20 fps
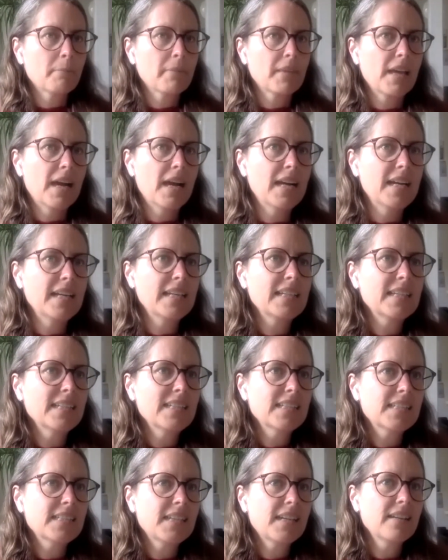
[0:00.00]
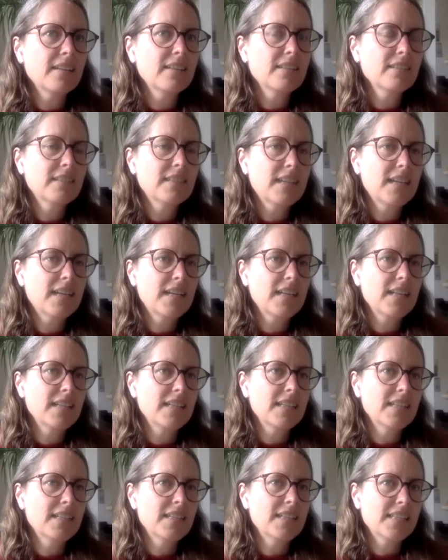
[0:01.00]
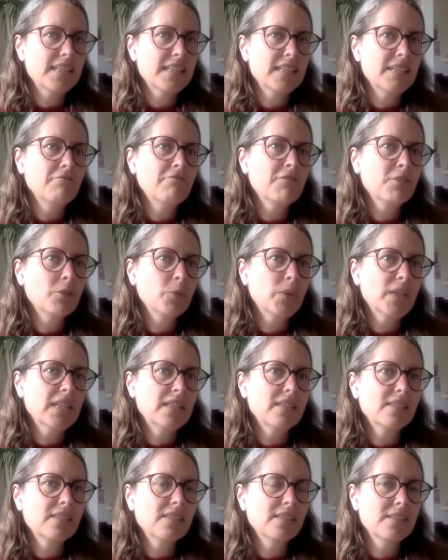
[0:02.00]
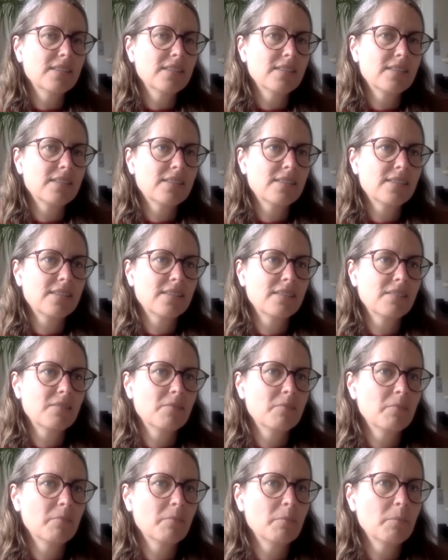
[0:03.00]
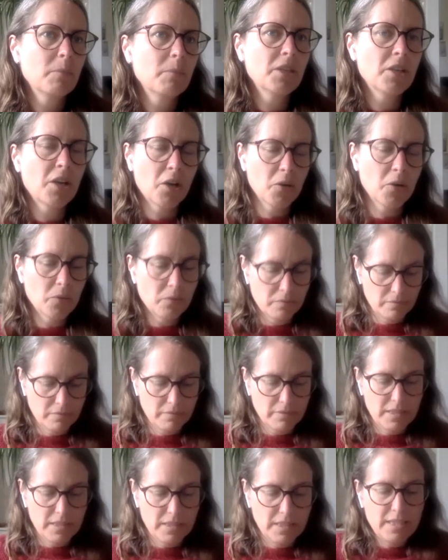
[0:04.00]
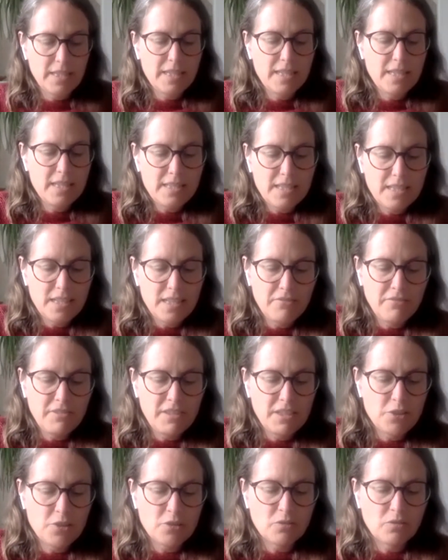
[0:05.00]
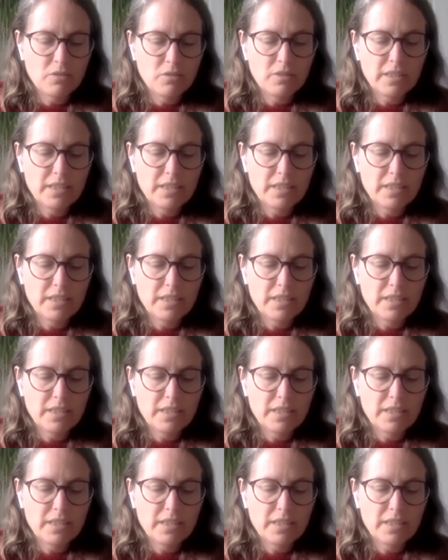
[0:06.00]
I can tell that it influences, you know, it is individual.